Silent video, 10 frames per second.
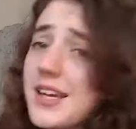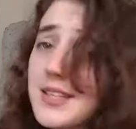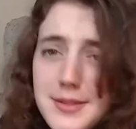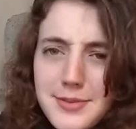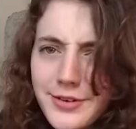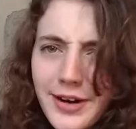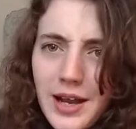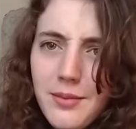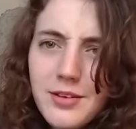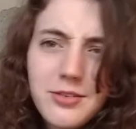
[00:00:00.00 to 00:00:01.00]
and
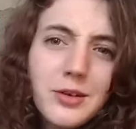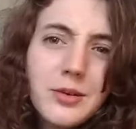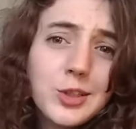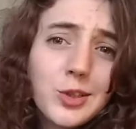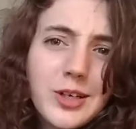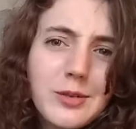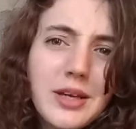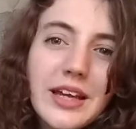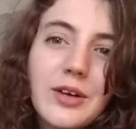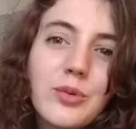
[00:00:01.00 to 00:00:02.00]
subscribe if you enjoyed
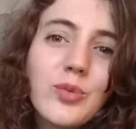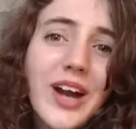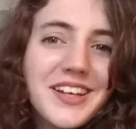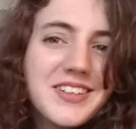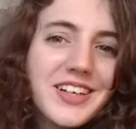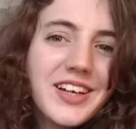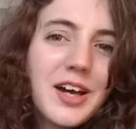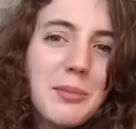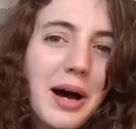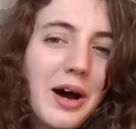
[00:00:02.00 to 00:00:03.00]
me ranting
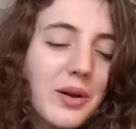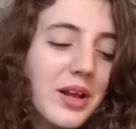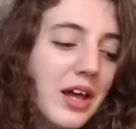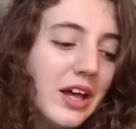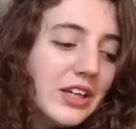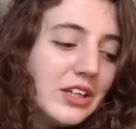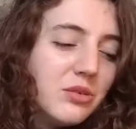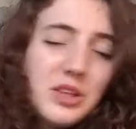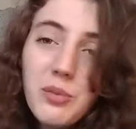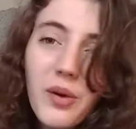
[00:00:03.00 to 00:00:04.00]
about
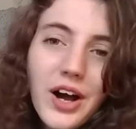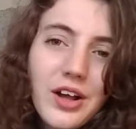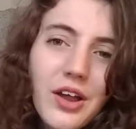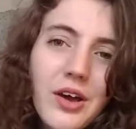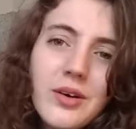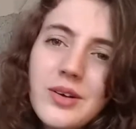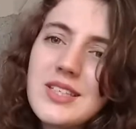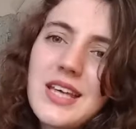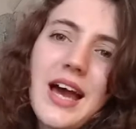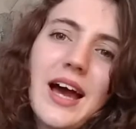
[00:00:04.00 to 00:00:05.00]
uni
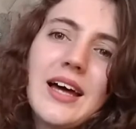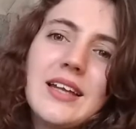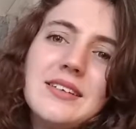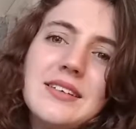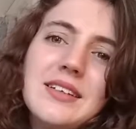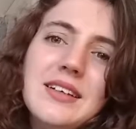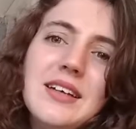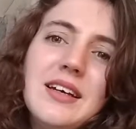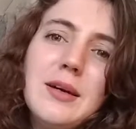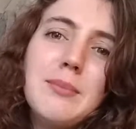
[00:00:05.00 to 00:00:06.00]
workloads and
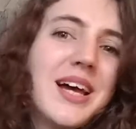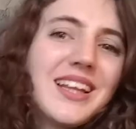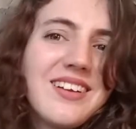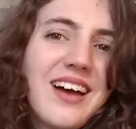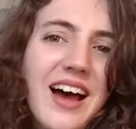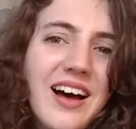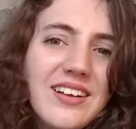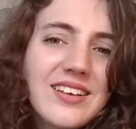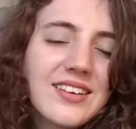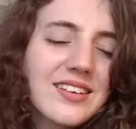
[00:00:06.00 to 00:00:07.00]
mental
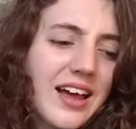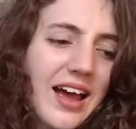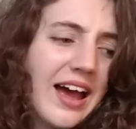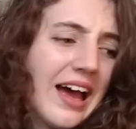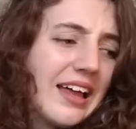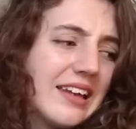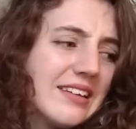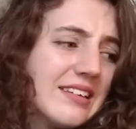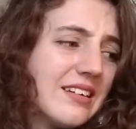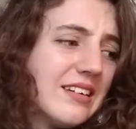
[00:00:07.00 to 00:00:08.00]
health
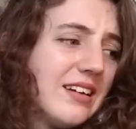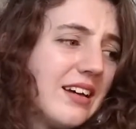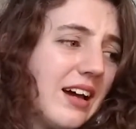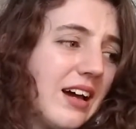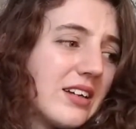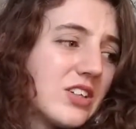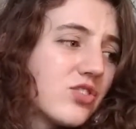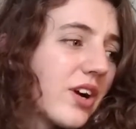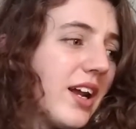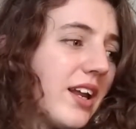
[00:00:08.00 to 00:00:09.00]
and
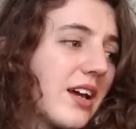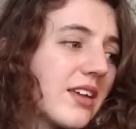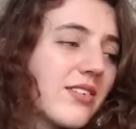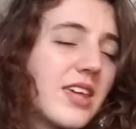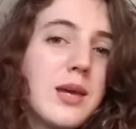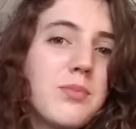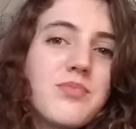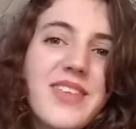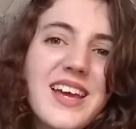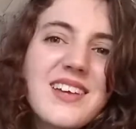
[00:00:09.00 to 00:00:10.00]
trying to keep
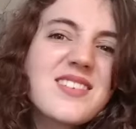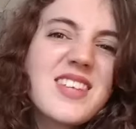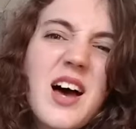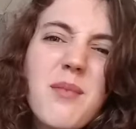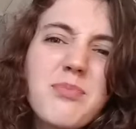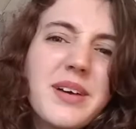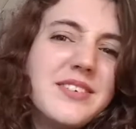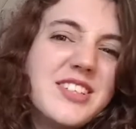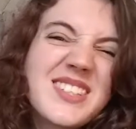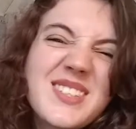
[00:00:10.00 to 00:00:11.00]
things up
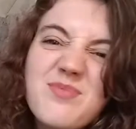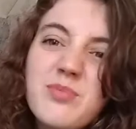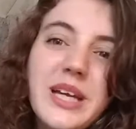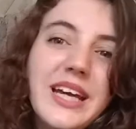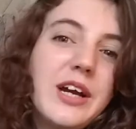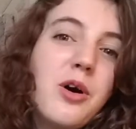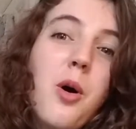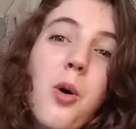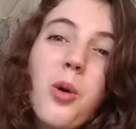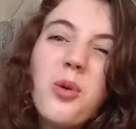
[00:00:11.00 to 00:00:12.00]
and just being
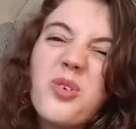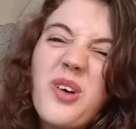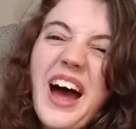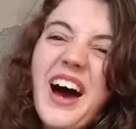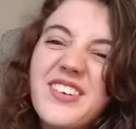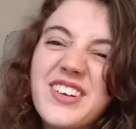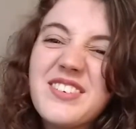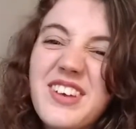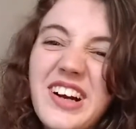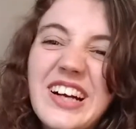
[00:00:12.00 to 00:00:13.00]
all around a
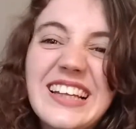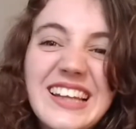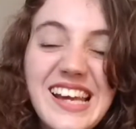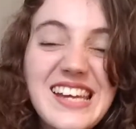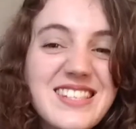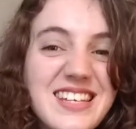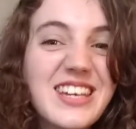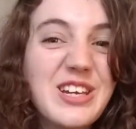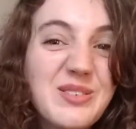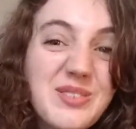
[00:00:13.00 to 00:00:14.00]
very lazy
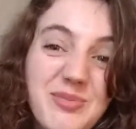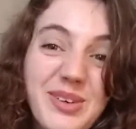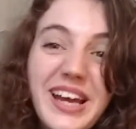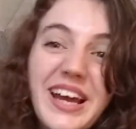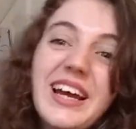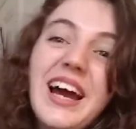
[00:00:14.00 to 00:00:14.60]
human being.